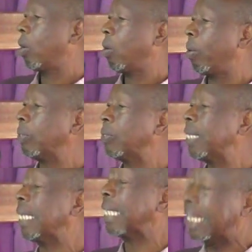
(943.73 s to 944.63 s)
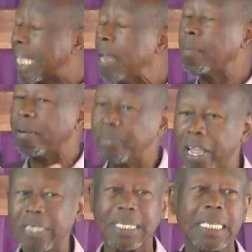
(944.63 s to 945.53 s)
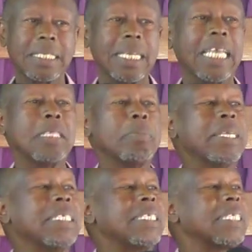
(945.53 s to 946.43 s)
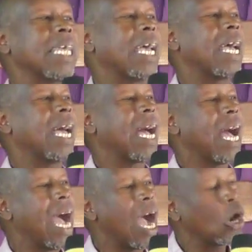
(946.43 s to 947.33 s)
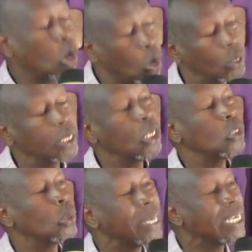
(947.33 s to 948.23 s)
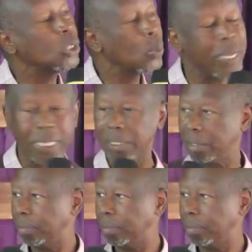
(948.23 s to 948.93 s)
When you say in the name of Jesus, it means according to his will.